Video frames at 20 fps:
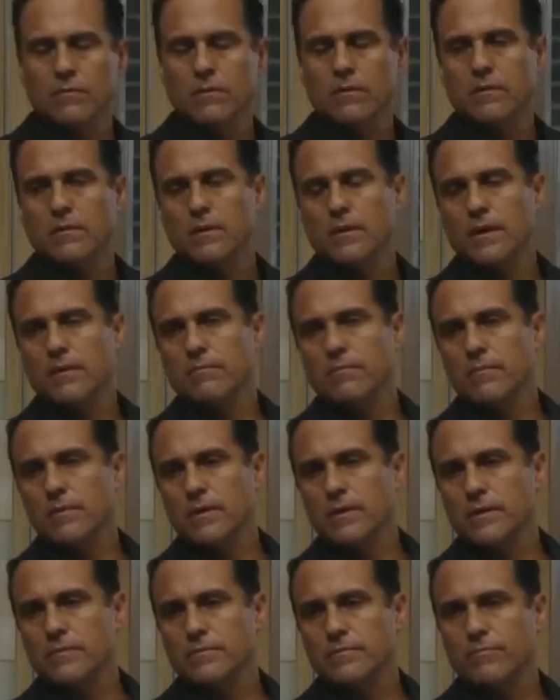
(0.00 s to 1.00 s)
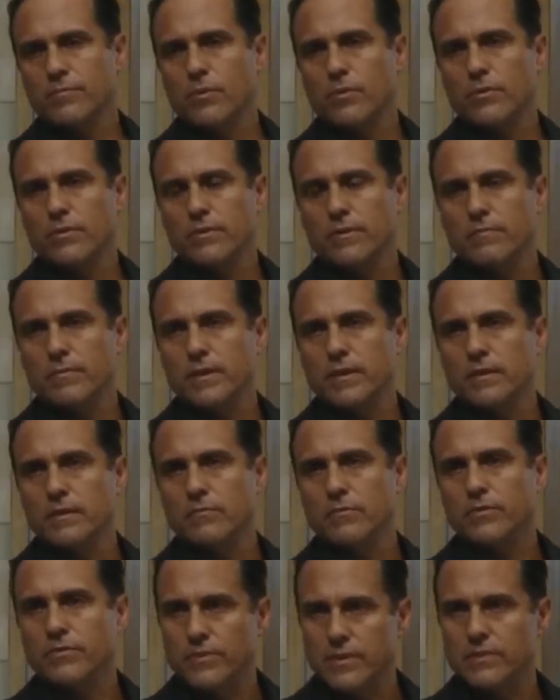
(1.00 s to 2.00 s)
Well, I, it's important to me.
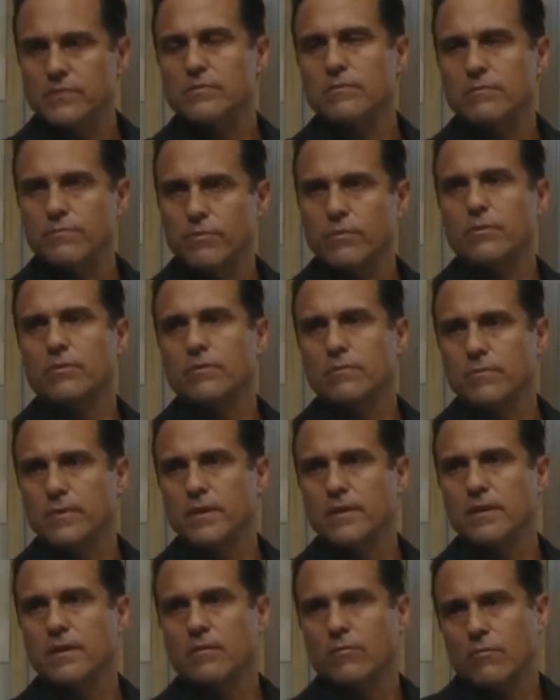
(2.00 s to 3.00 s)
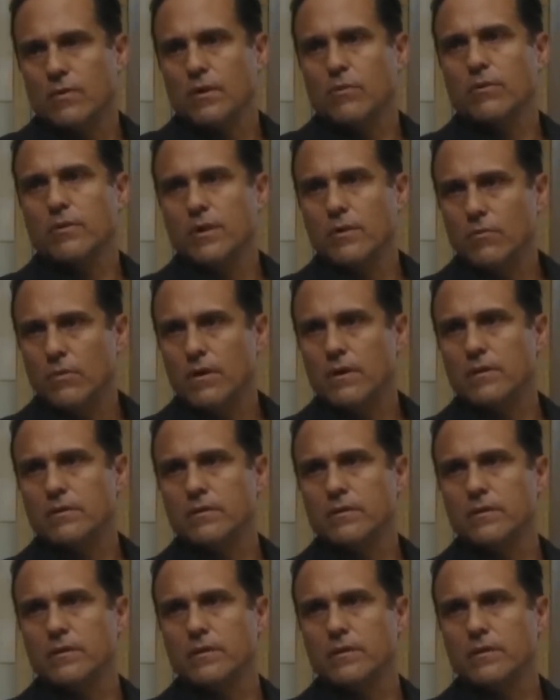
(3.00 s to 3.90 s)
When things are important to me, I want what I want.